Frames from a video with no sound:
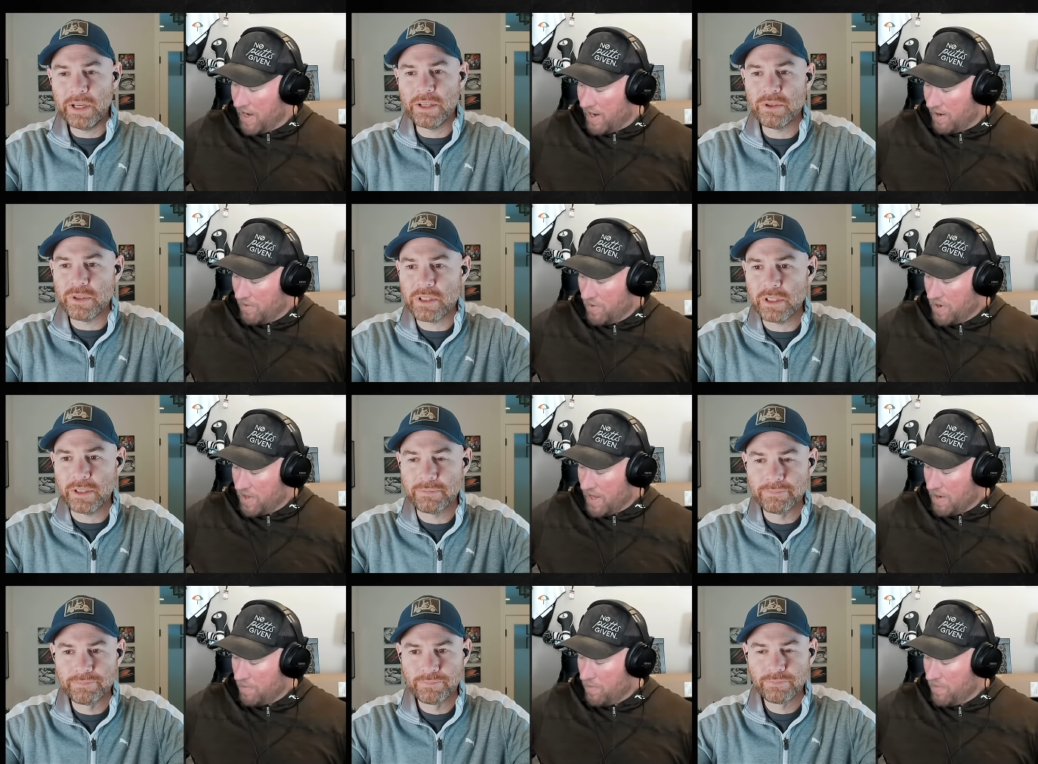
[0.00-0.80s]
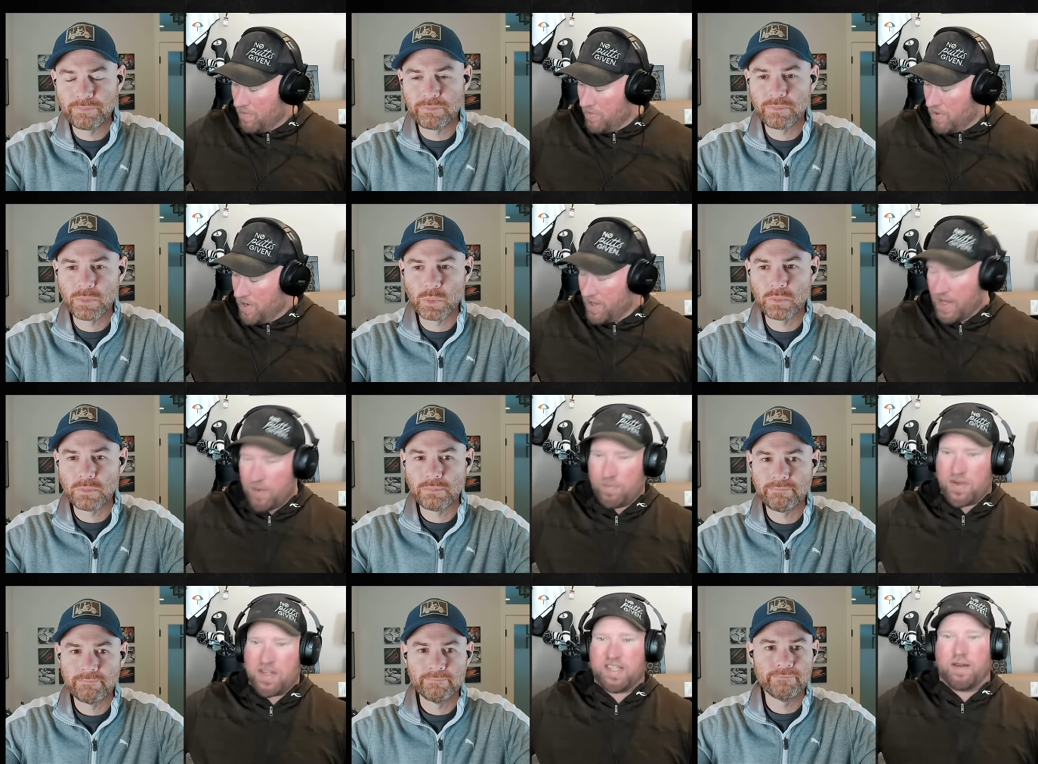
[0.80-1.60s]
Speaker 1: interesting. Wouldn't that, wouldn't that be
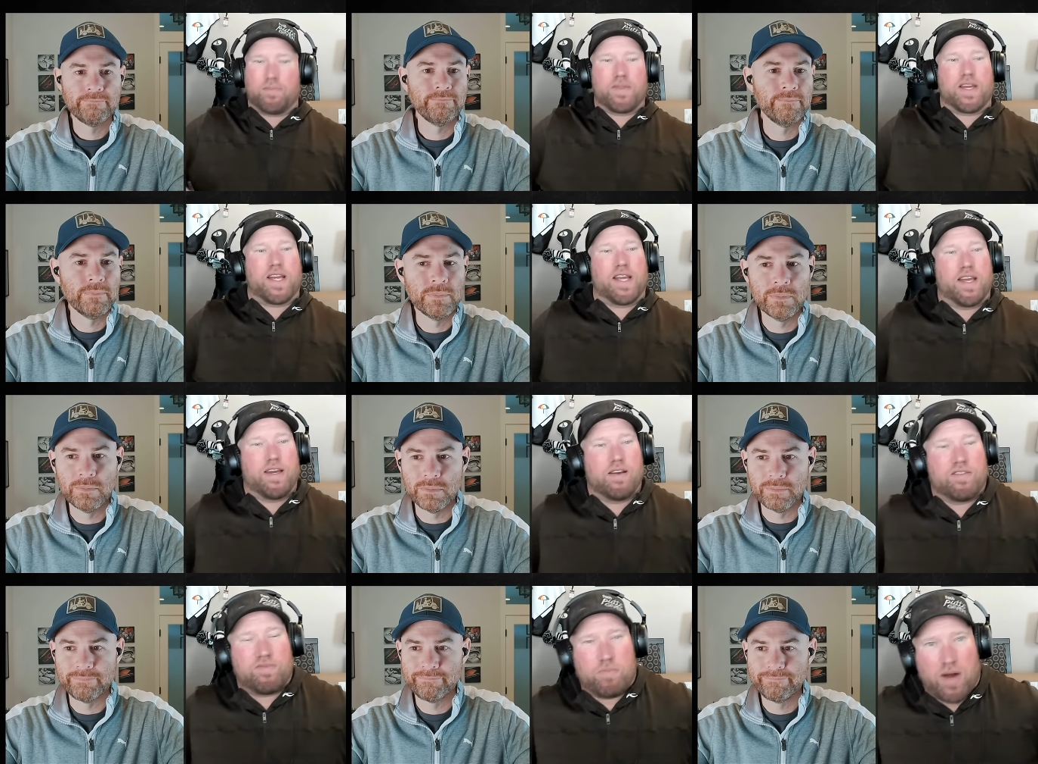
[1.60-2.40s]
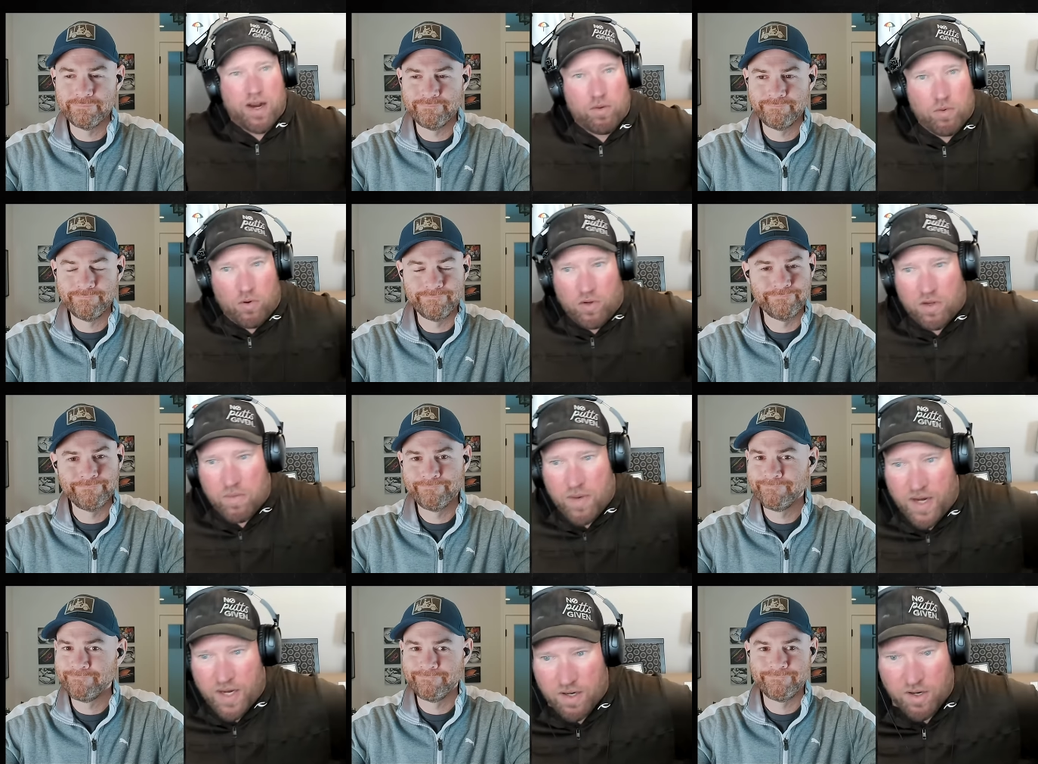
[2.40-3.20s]
something if by rolling
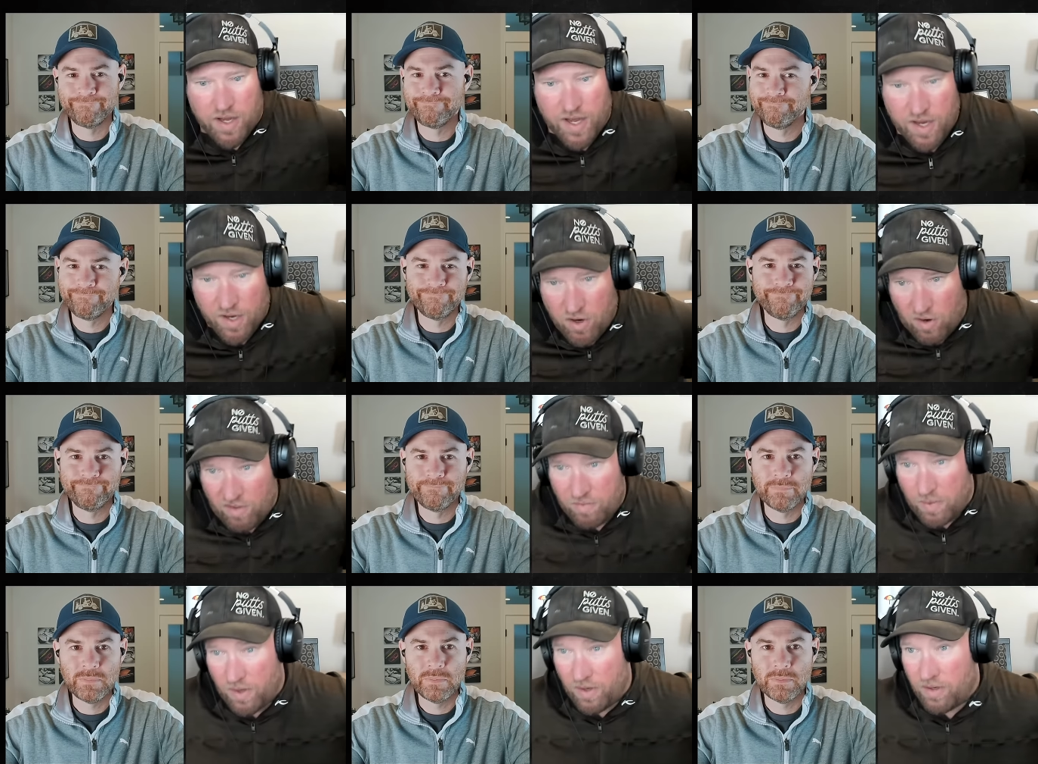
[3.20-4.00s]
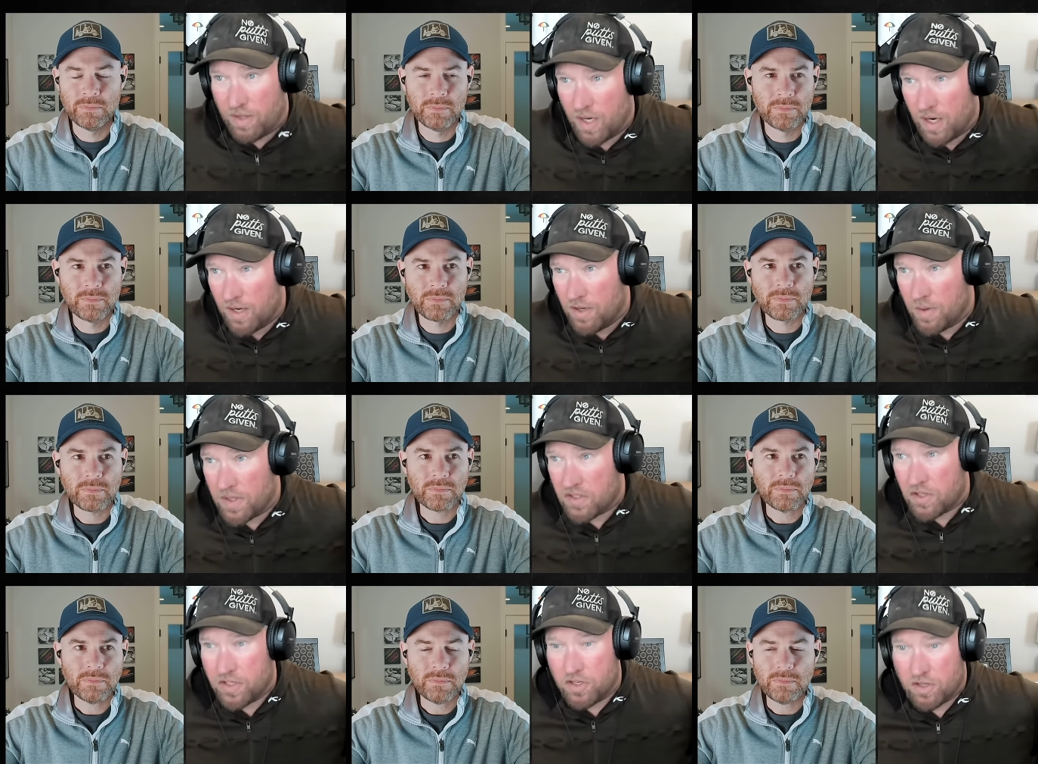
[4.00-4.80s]
back a golf ball, you actually
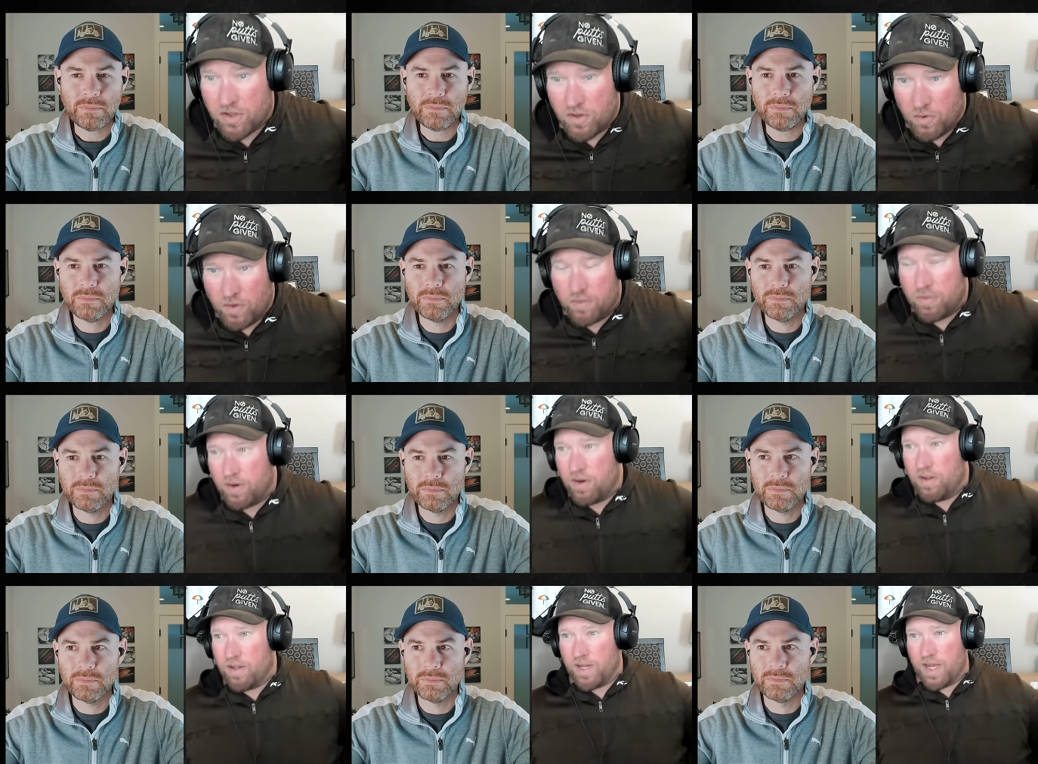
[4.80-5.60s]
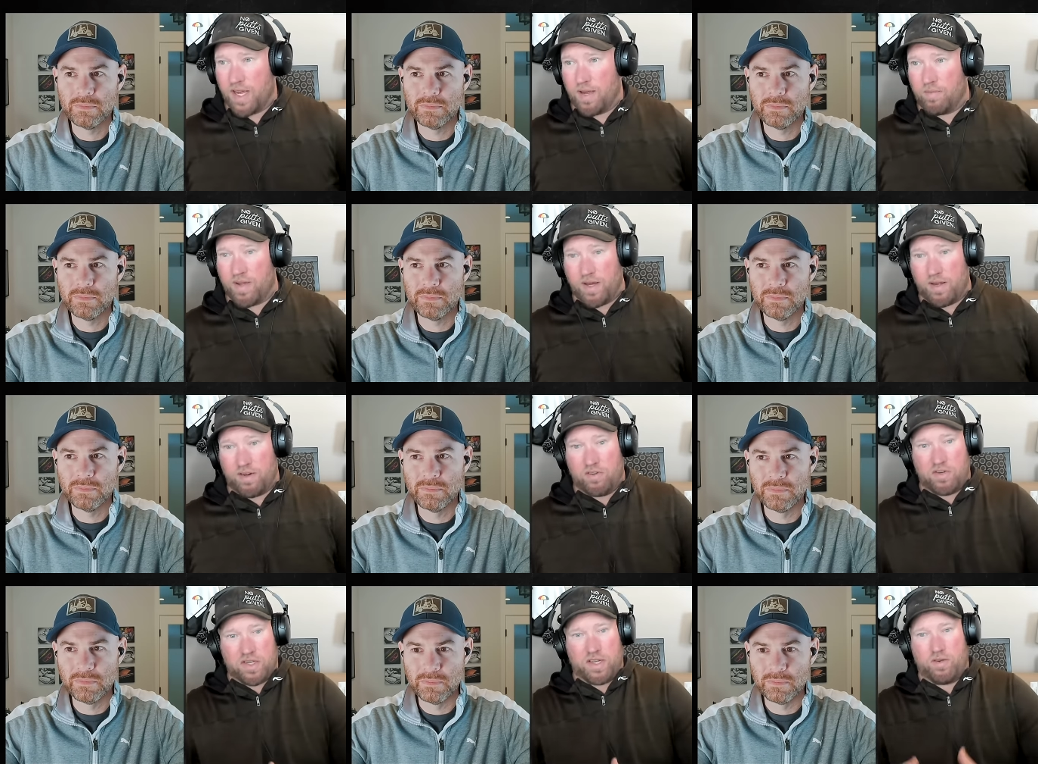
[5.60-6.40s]
took the one part of the game that you
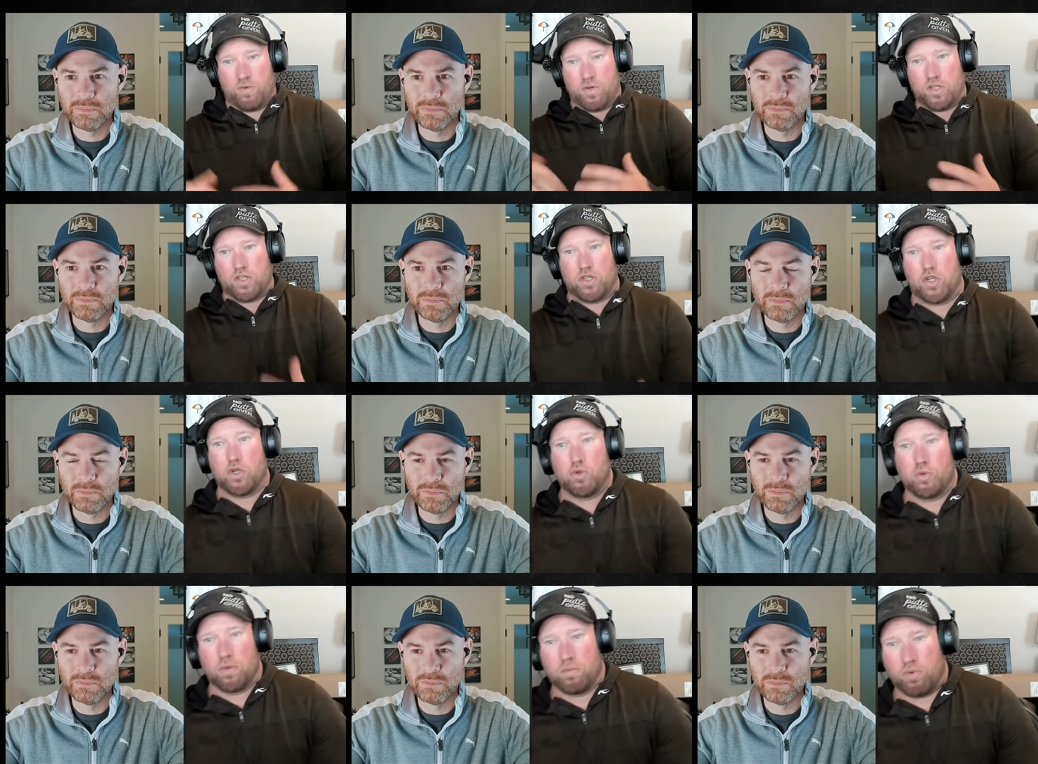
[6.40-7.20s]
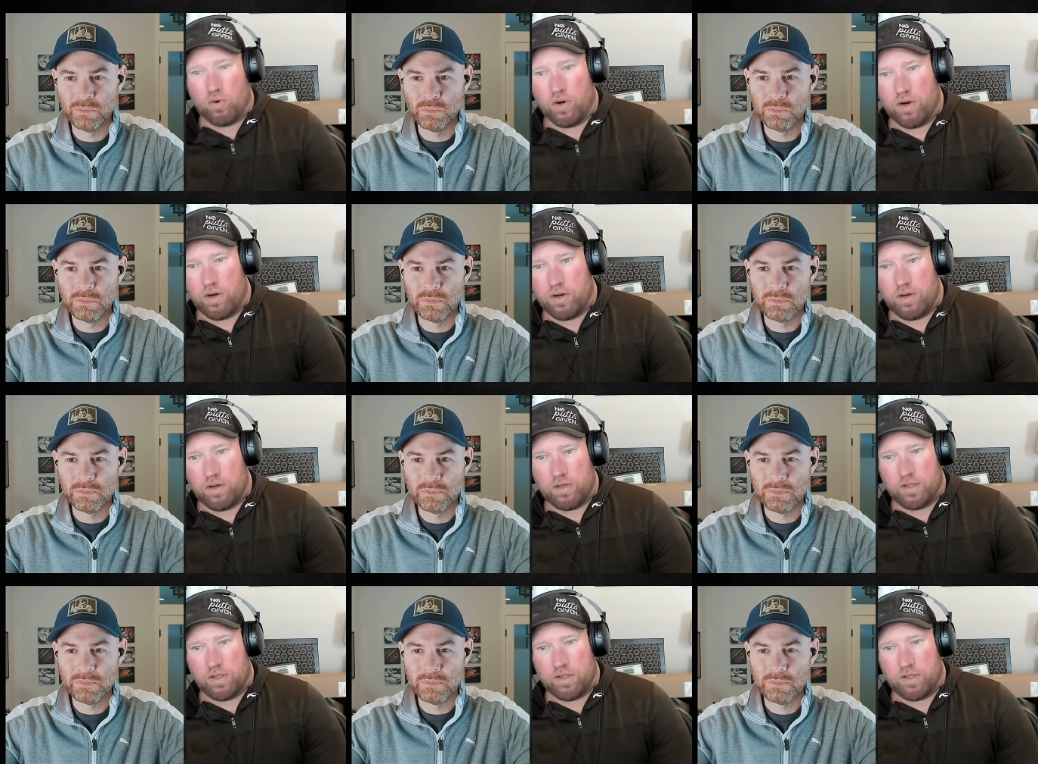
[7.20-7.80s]
said was too important